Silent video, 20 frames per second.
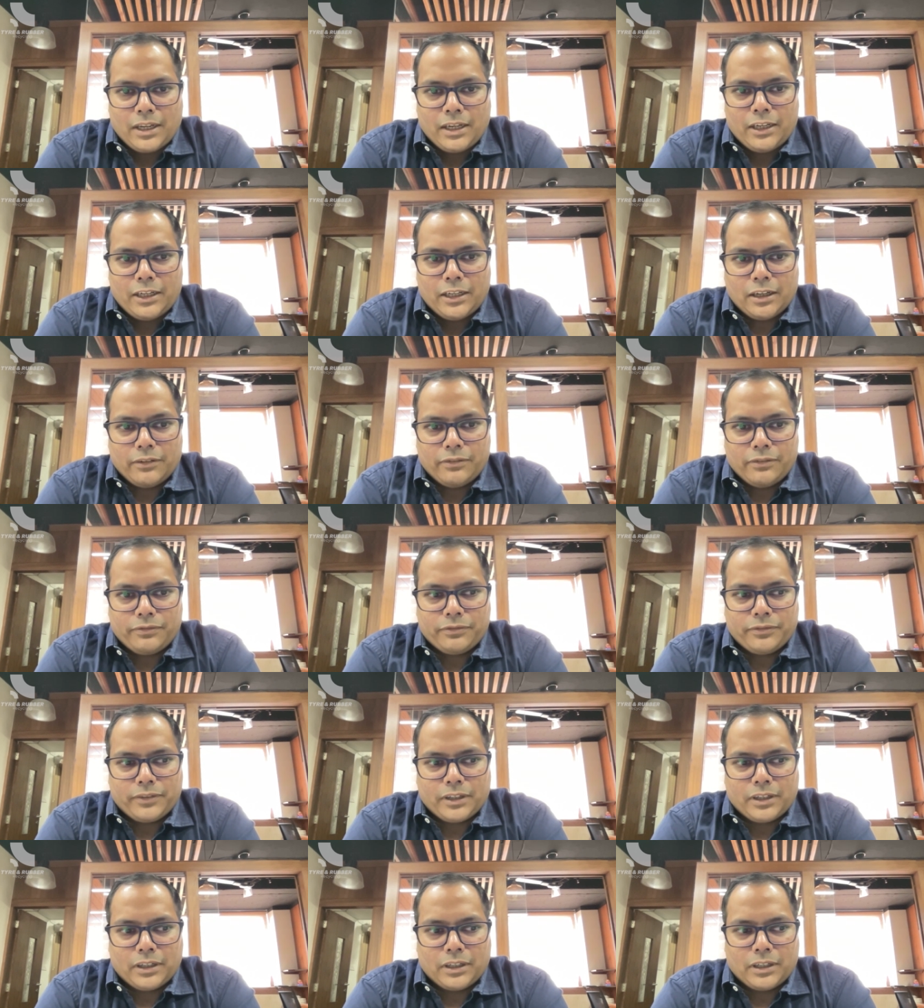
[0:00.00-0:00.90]
enough
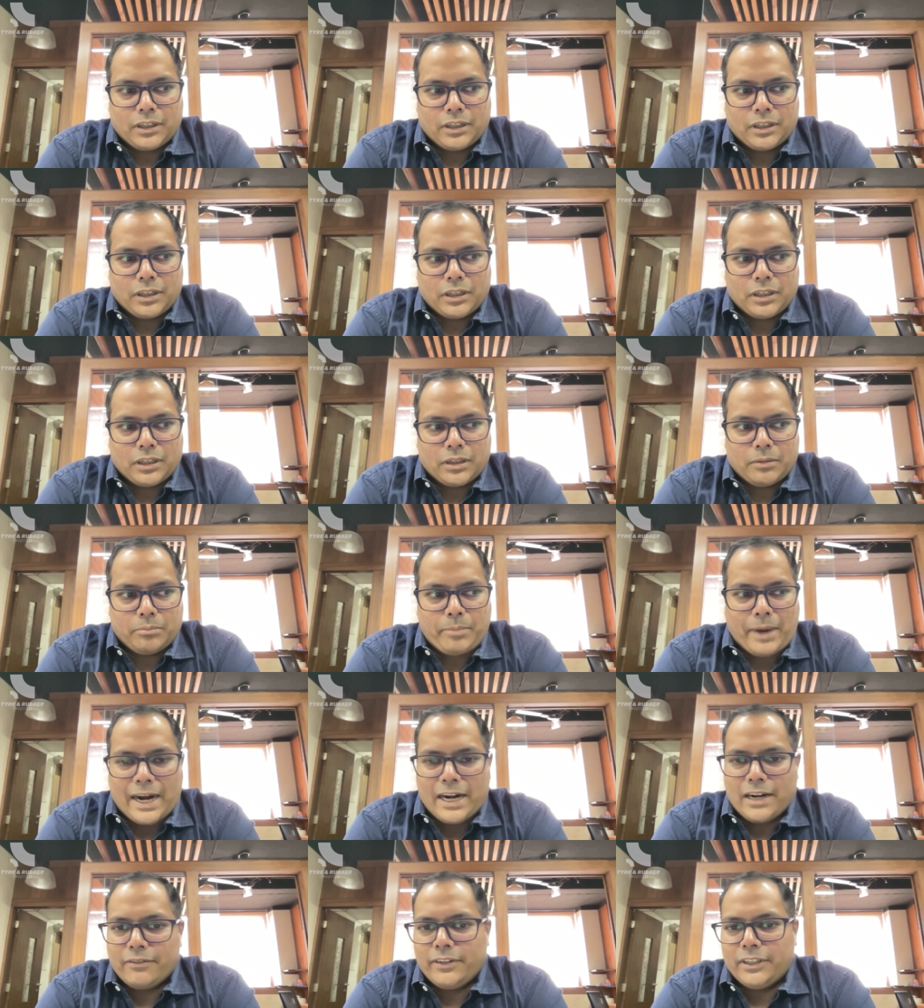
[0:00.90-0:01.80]
uh,
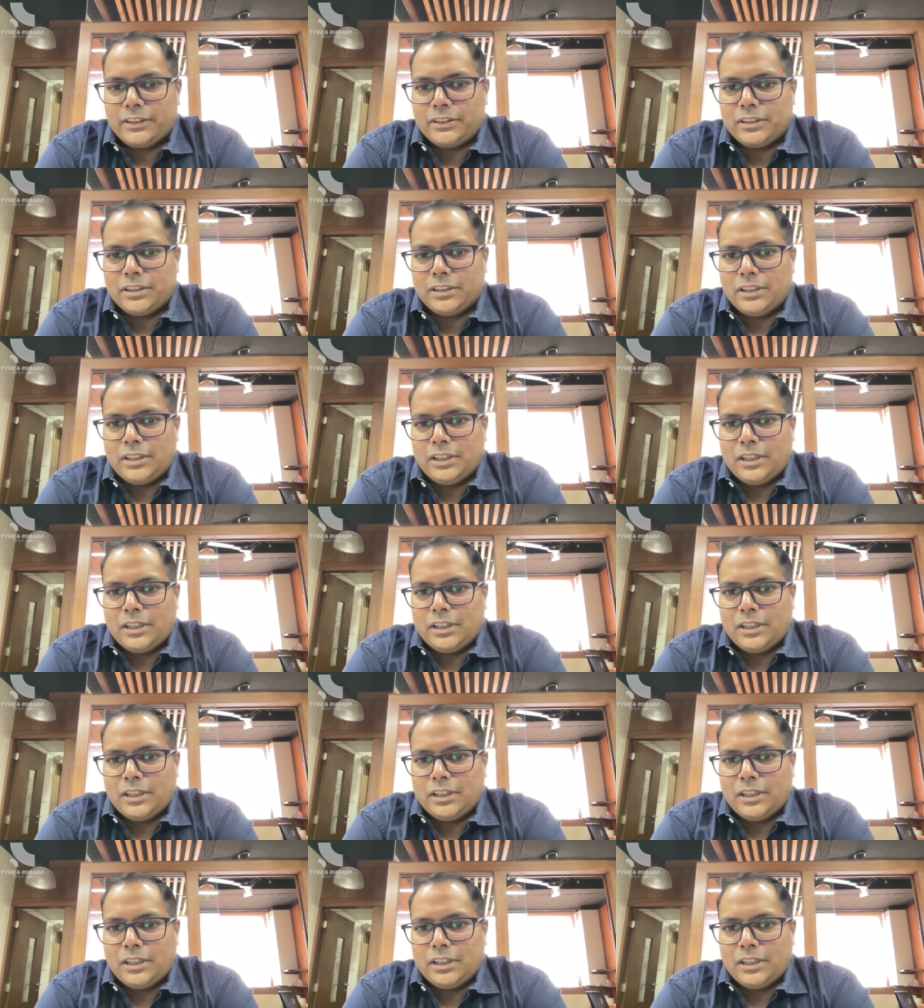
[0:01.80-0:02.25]
bandwidth